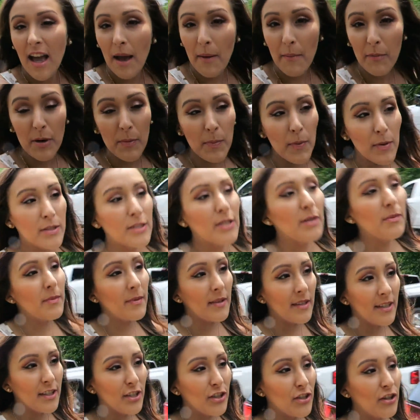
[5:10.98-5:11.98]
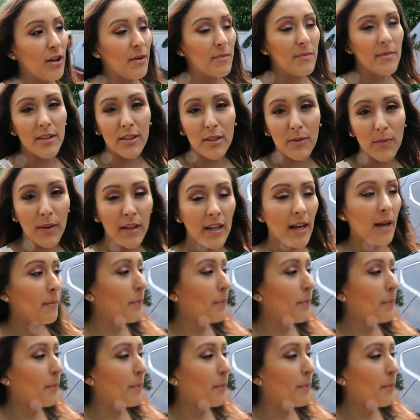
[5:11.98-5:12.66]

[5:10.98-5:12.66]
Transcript: I'm gonna post up on Instagram this week.